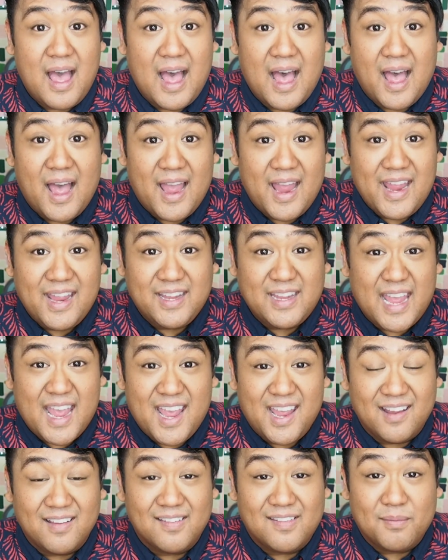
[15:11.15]
I
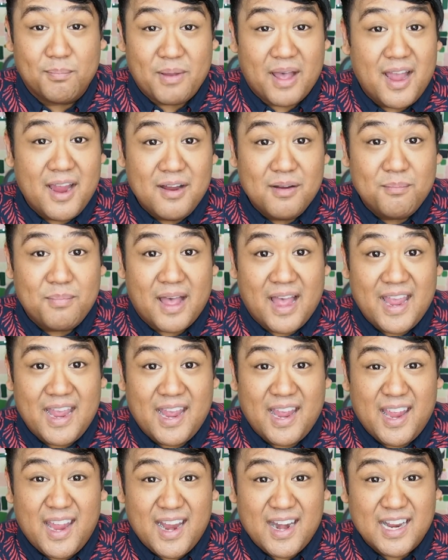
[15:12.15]
get inspired by
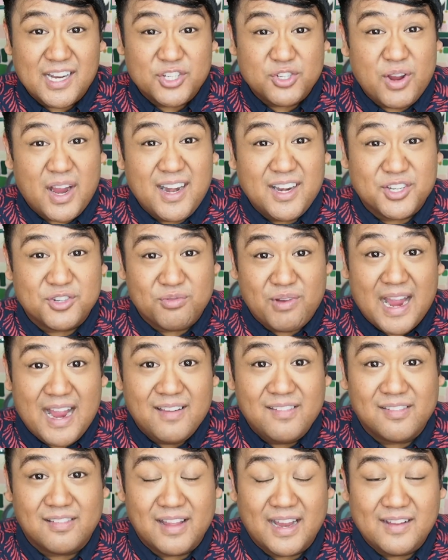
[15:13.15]
it and I try to
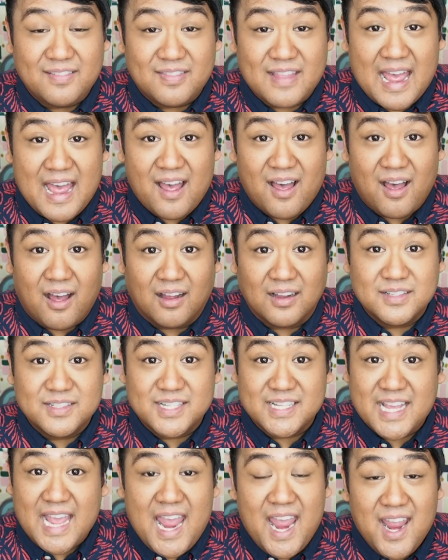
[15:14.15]
translate that
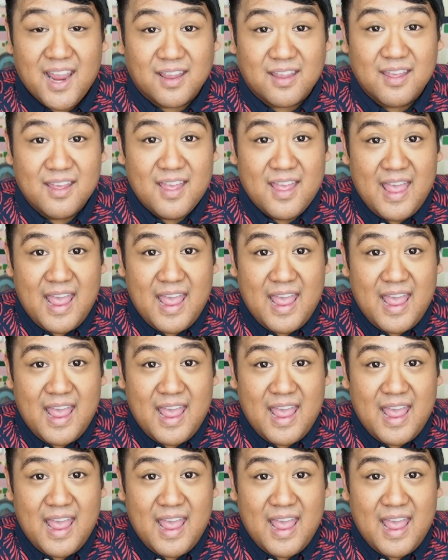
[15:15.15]
onto cake.